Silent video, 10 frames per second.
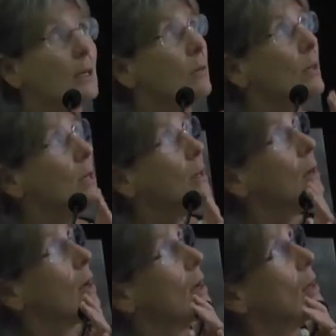there.
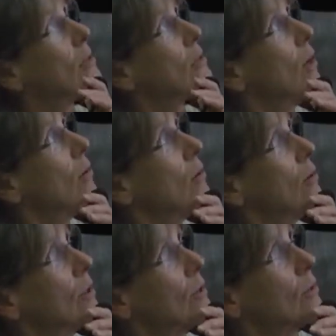So look
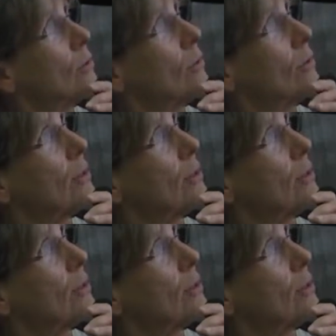at all this